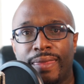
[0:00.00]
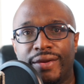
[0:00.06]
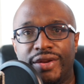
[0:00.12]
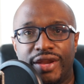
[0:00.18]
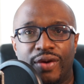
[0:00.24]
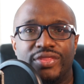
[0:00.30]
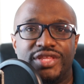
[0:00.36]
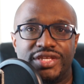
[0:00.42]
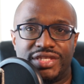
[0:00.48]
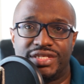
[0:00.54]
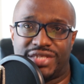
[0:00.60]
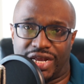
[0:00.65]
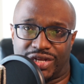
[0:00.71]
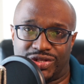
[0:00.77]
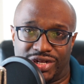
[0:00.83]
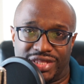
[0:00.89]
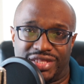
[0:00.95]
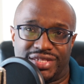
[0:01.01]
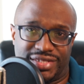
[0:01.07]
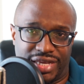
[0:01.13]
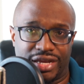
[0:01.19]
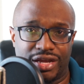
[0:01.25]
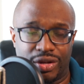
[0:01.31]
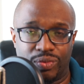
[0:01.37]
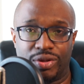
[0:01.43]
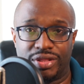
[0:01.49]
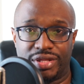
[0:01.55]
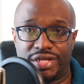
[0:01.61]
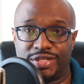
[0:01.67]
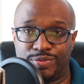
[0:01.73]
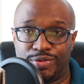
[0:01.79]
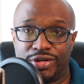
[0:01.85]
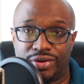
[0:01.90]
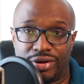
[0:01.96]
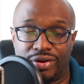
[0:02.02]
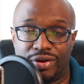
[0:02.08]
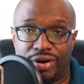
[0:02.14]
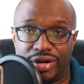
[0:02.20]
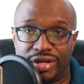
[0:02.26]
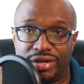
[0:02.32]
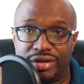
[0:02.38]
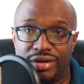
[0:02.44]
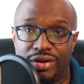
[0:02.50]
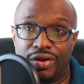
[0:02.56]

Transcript: Now, this is actually the second one that's being recorded.